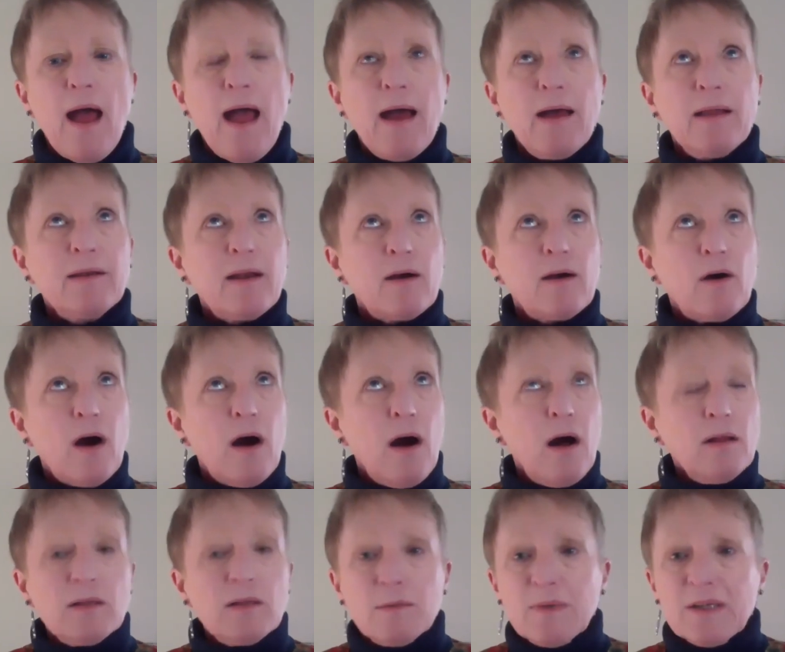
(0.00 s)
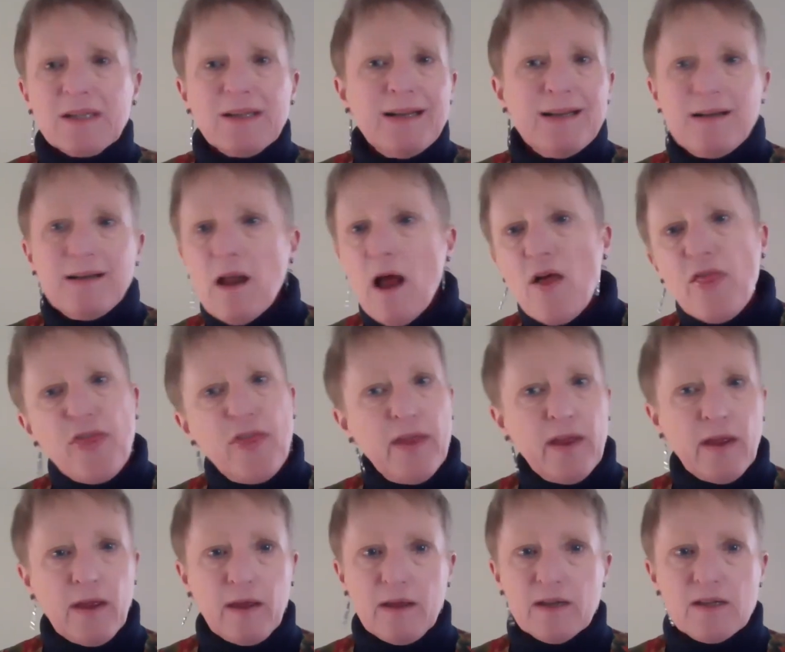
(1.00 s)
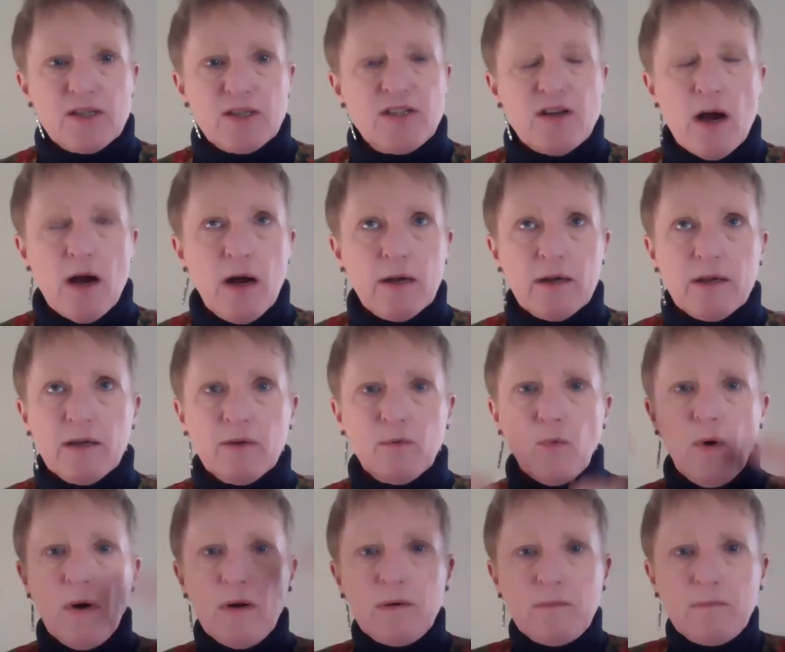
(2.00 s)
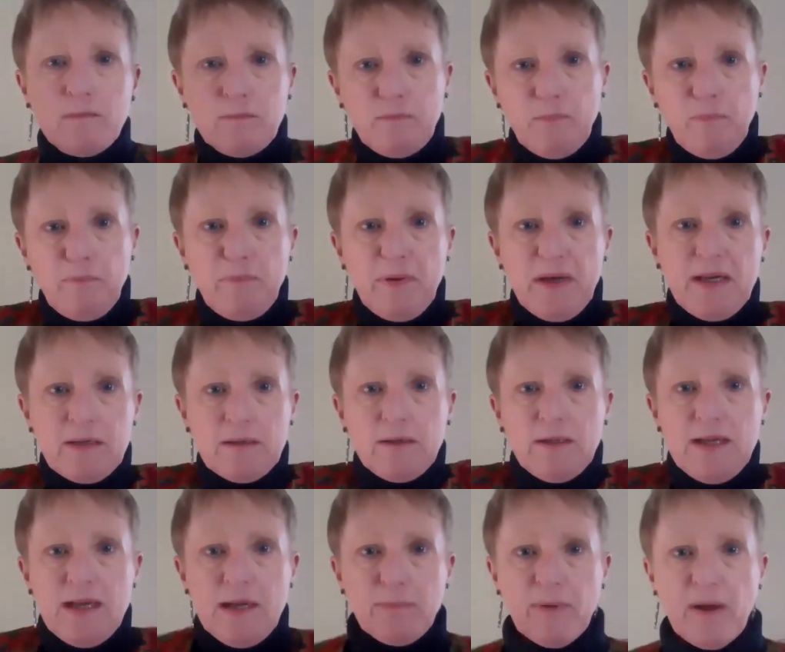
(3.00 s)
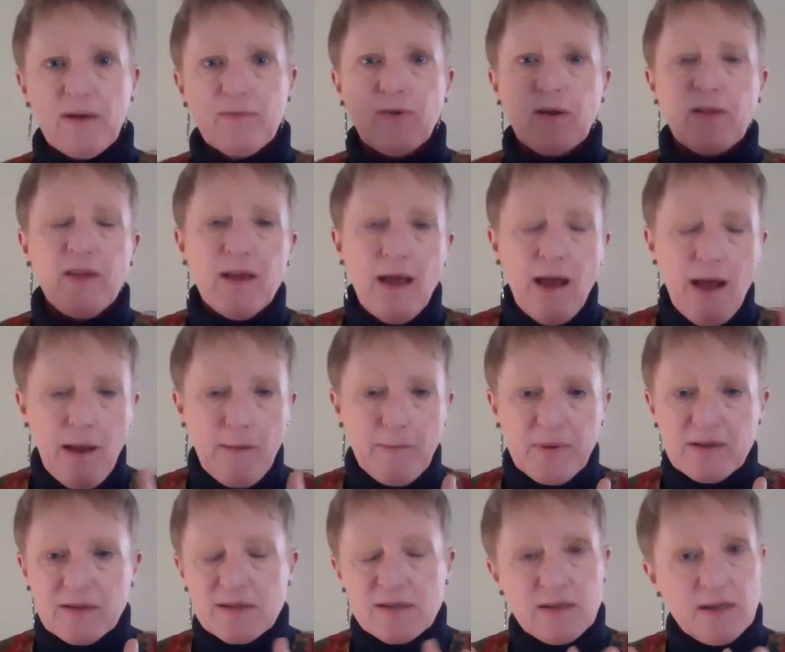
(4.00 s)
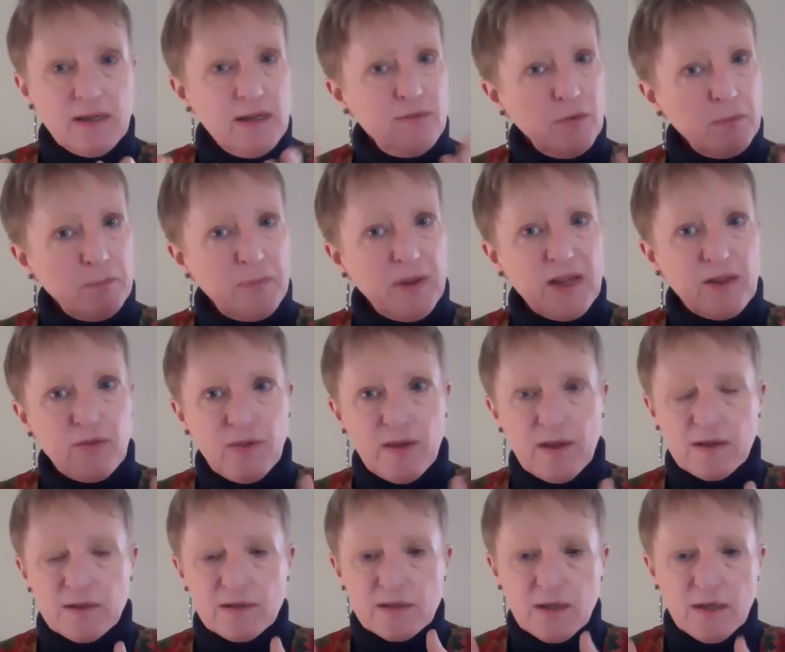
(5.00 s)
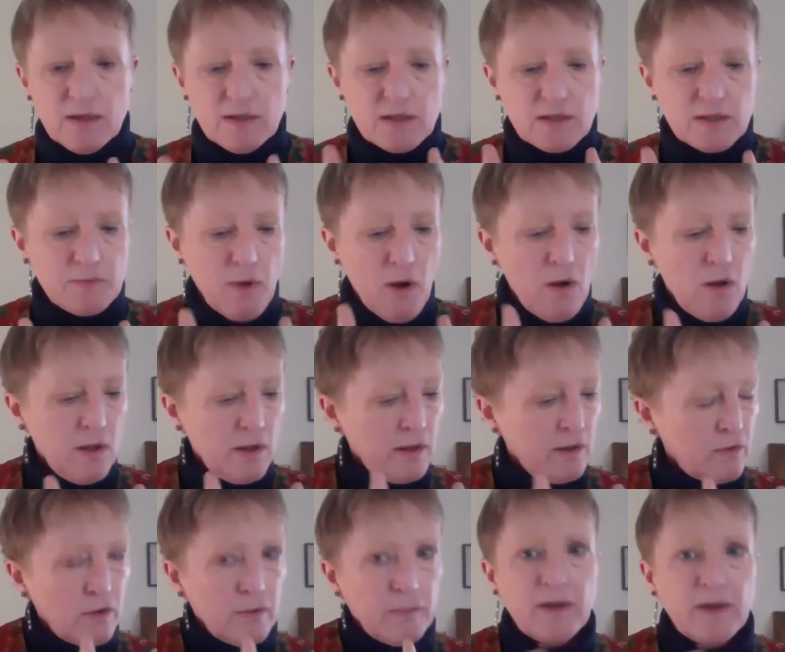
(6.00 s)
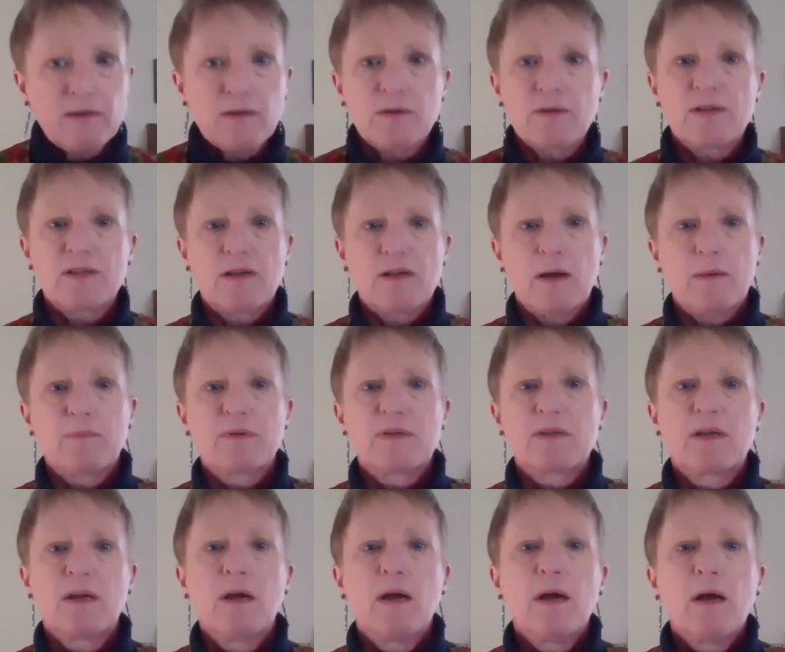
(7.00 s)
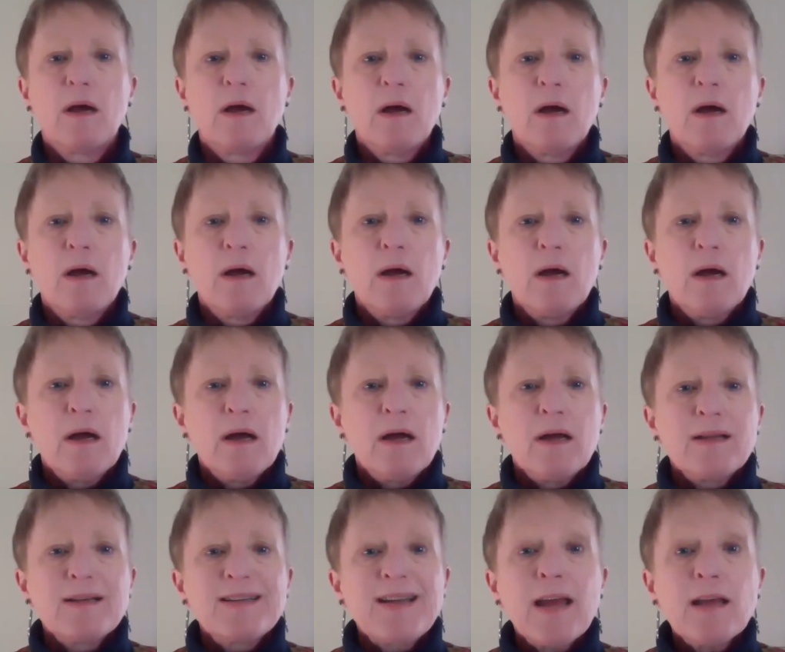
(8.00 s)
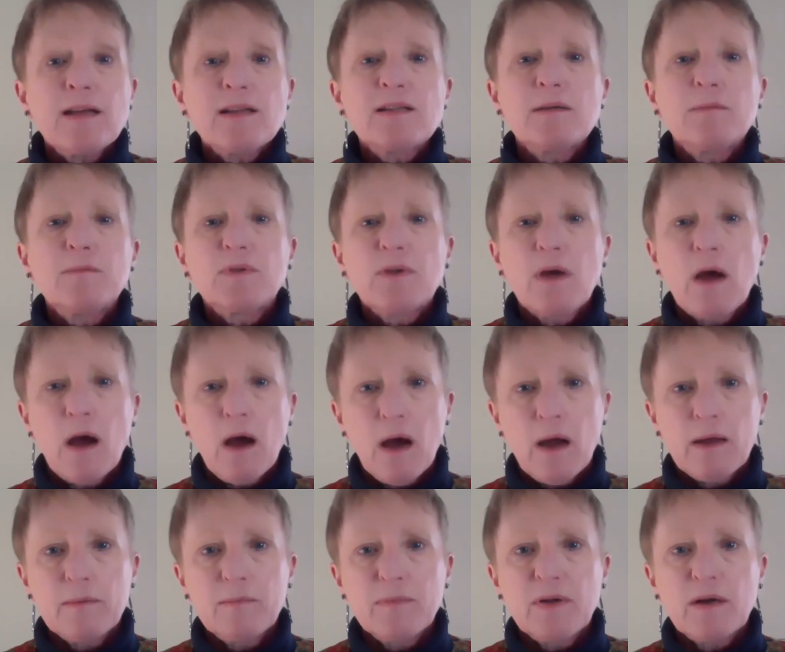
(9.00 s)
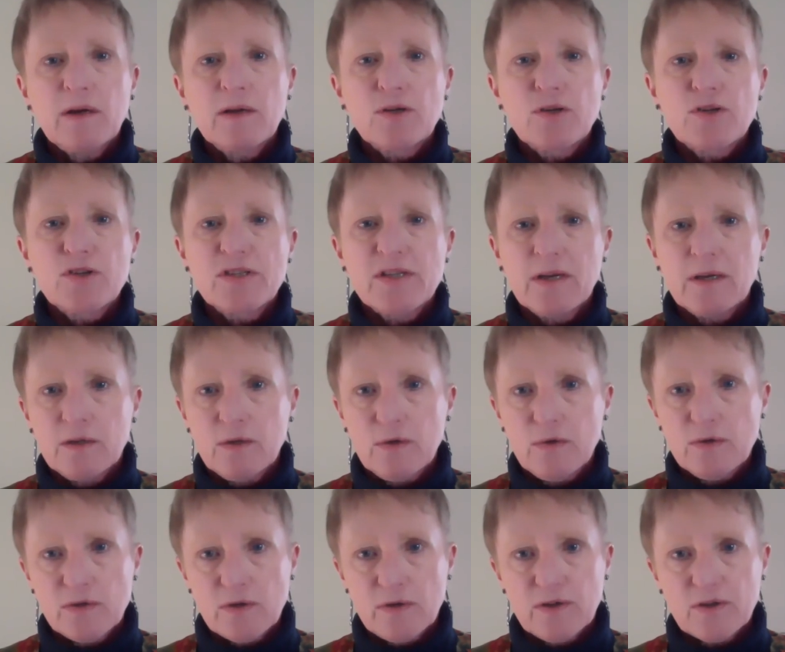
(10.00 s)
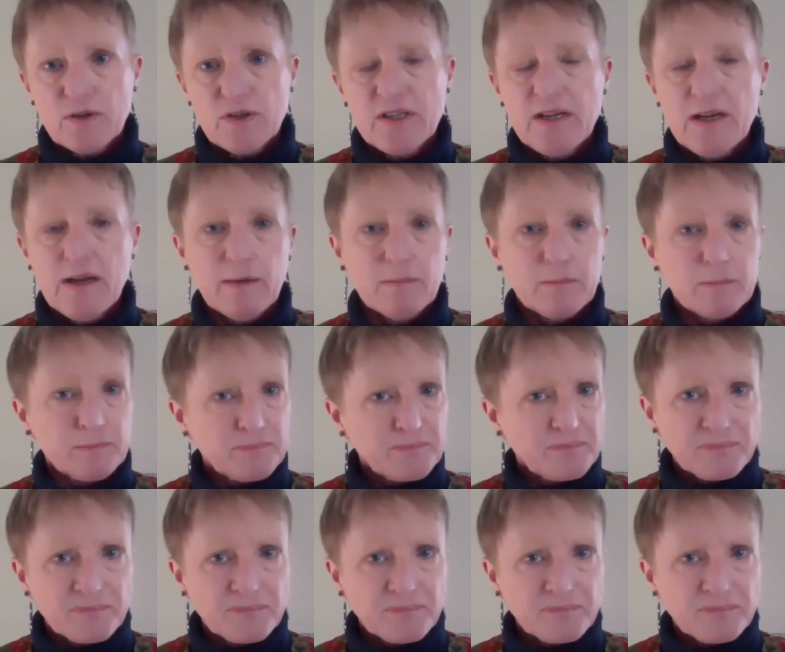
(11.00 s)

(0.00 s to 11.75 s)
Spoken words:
And ultimately, nothing is done in one big leap. Everything happens, even big things, in small incremental steps. Take some time to understand who's on your team.